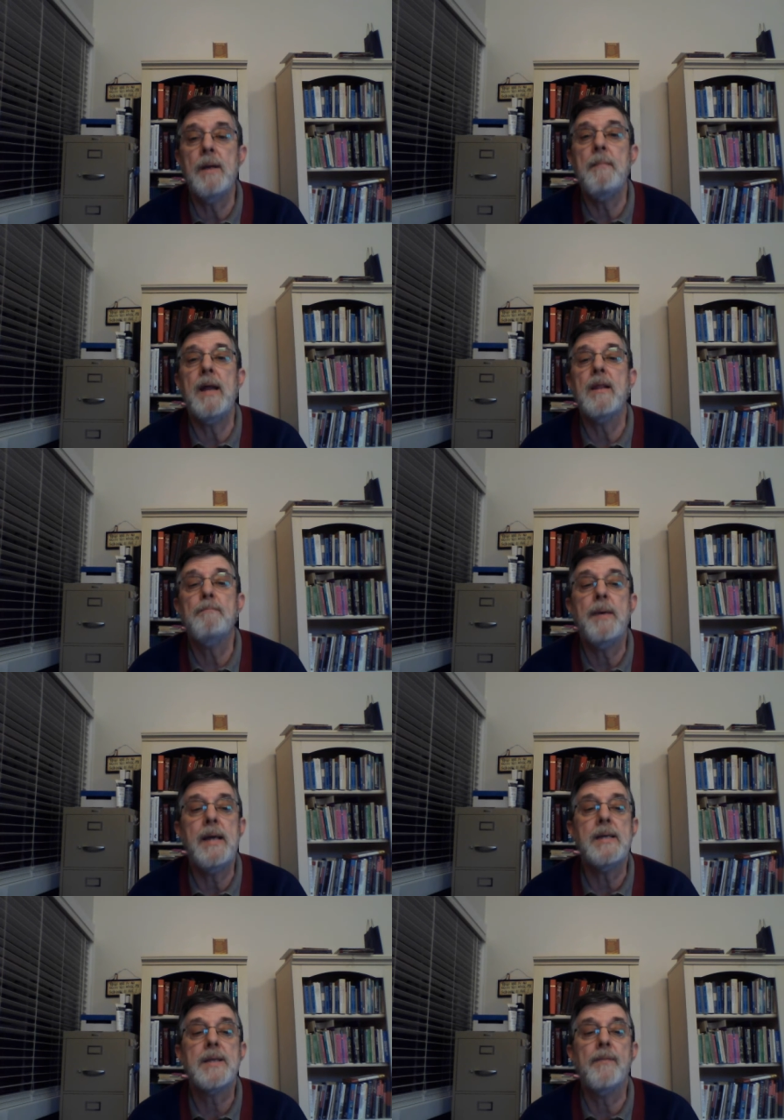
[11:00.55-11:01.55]
and may the
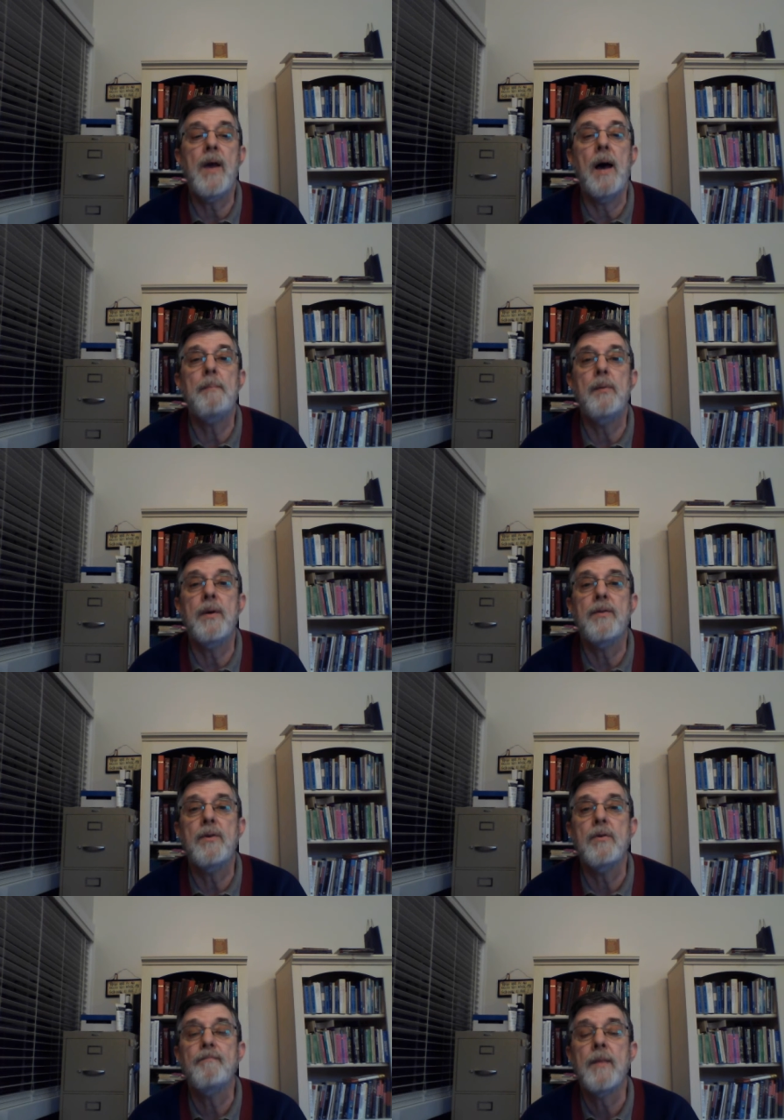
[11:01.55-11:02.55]
peace of God be with
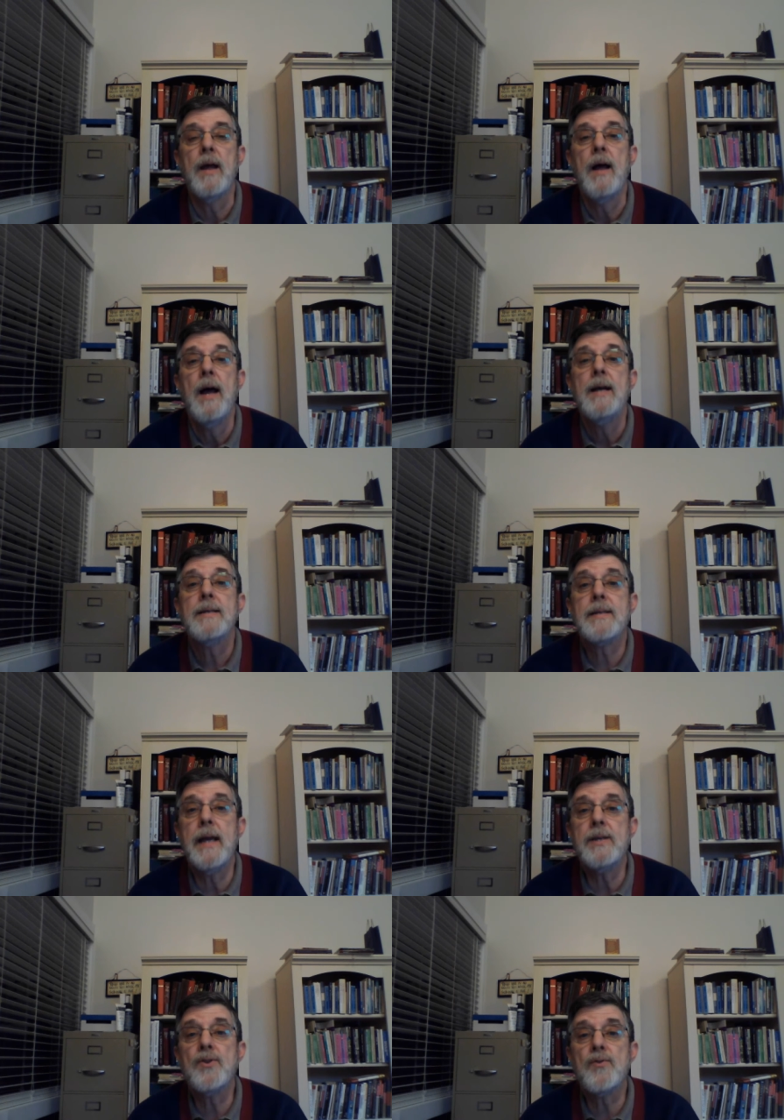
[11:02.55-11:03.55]
you.
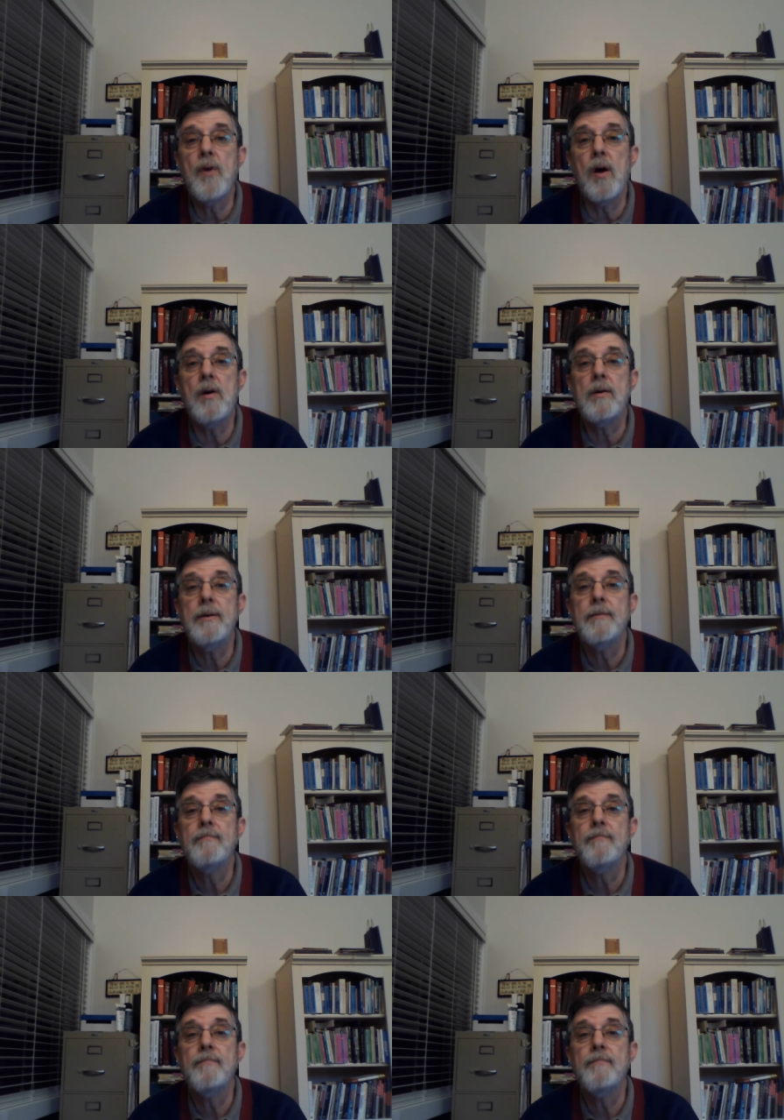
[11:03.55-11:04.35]
Stay strong